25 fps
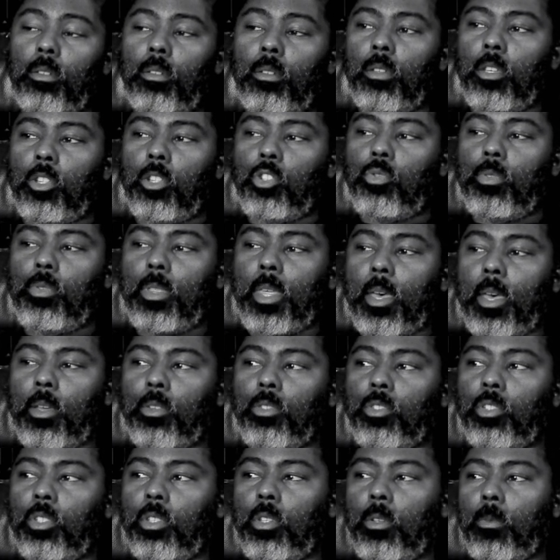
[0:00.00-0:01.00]
In
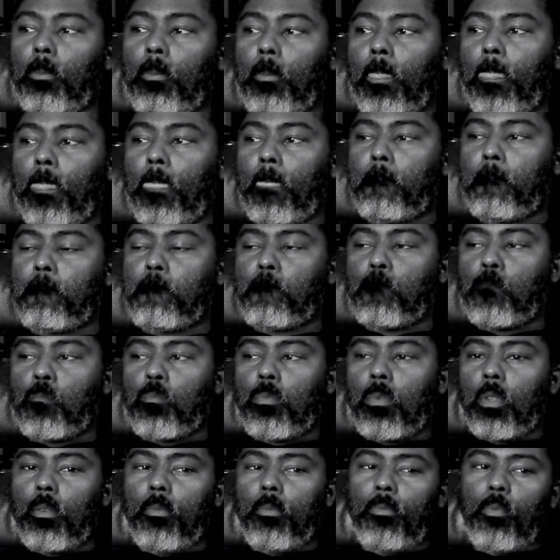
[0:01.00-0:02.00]

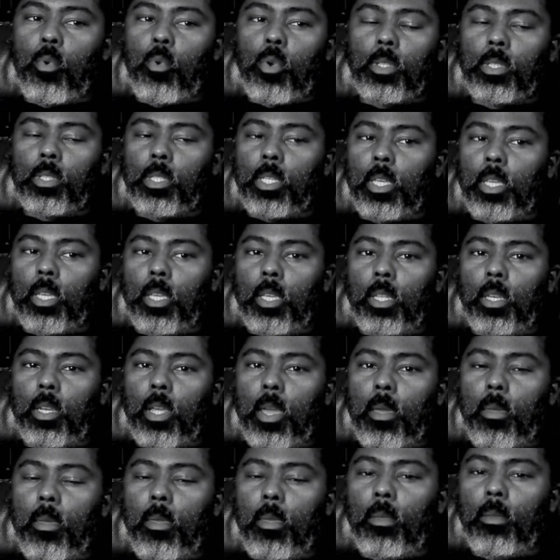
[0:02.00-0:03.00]
2014,
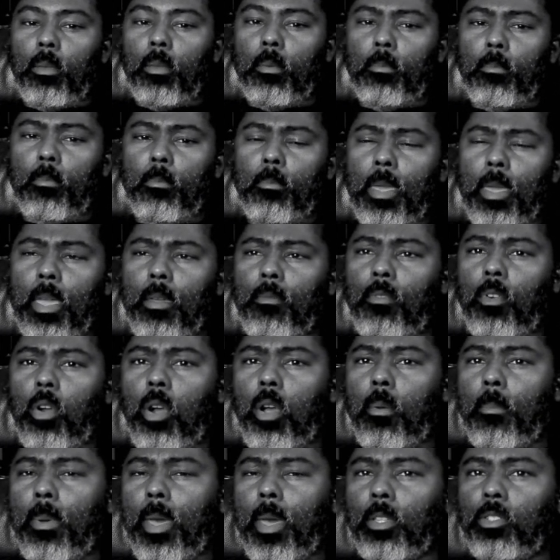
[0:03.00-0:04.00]
I may have
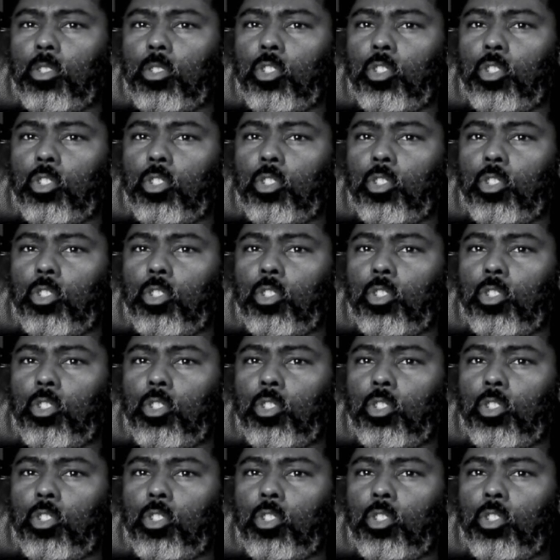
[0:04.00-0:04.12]
gone back to